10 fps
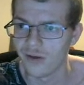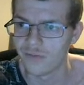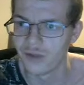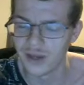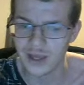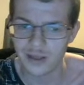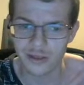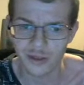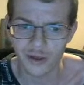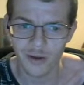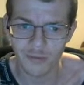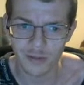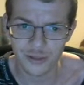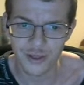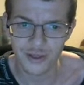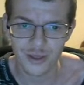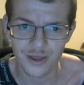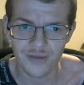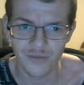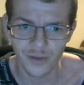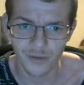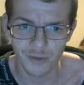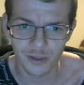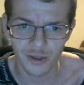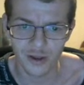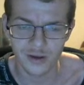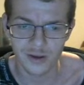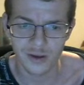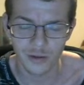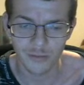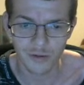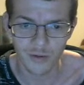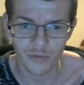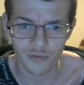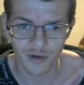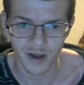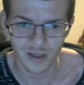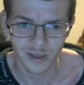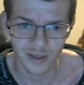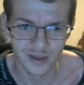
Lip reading: needs to go at City even though he's signed a new contract.